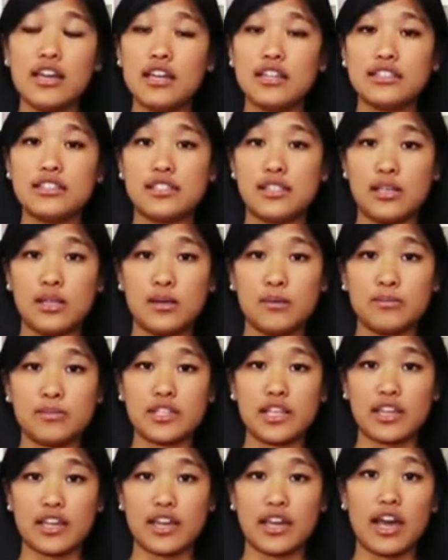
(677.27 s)
seems
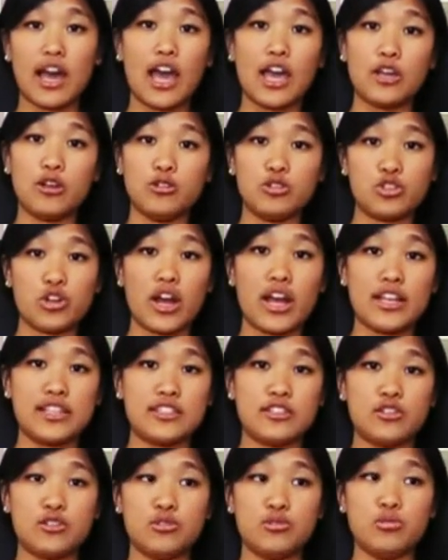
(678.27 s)
like a guy who
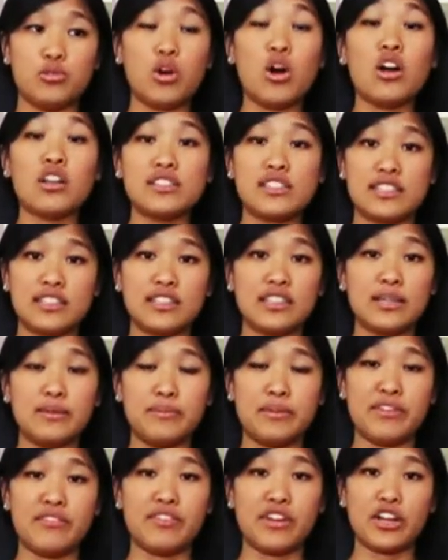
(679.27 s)
tries to constantly
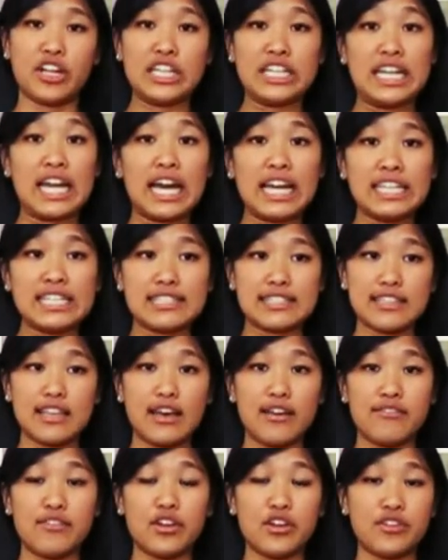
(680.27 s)
be very nice,
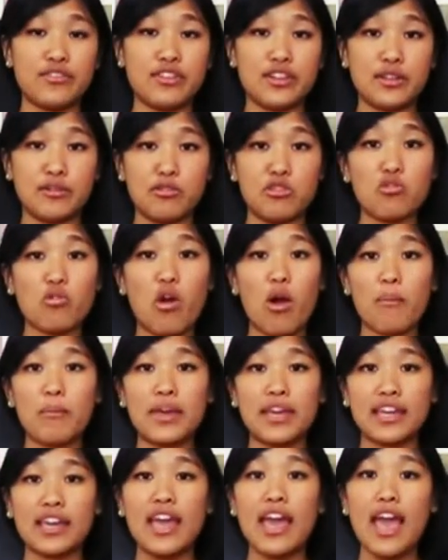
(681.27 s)
very
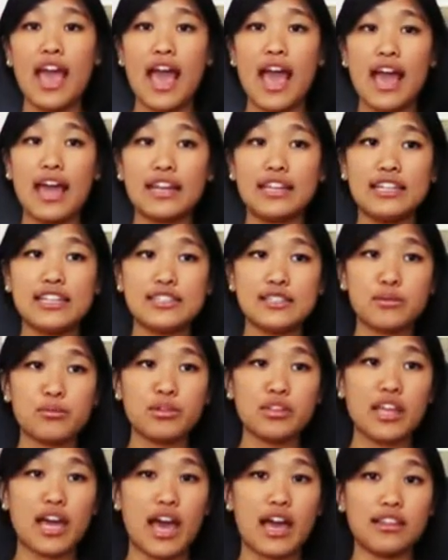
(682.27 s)
philanthropic, and he's
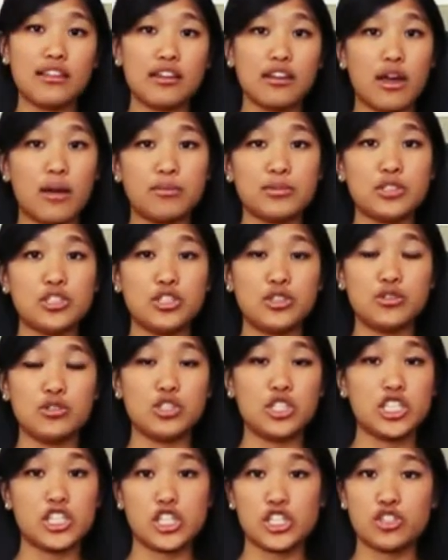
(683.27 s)
someone that I look up to
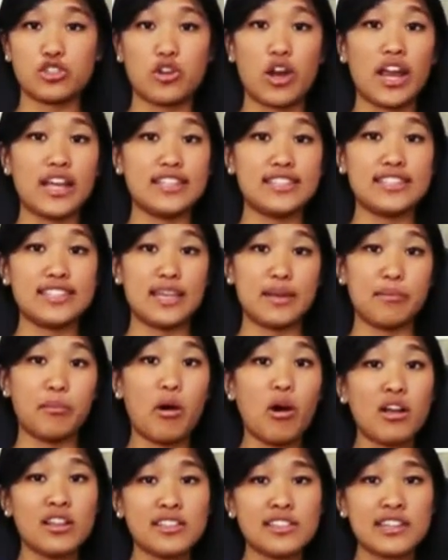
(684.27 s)
just try and stay
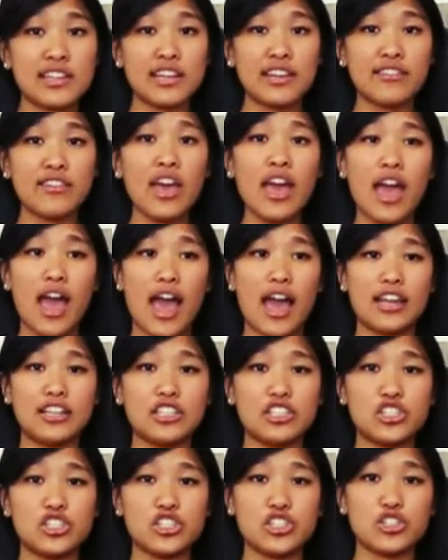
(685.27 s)
positive and
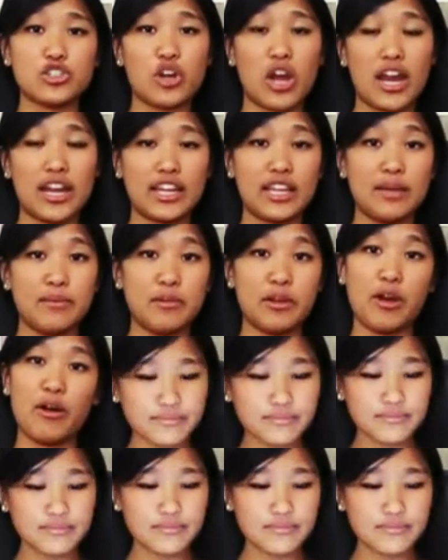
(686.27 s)
to just try and keep going.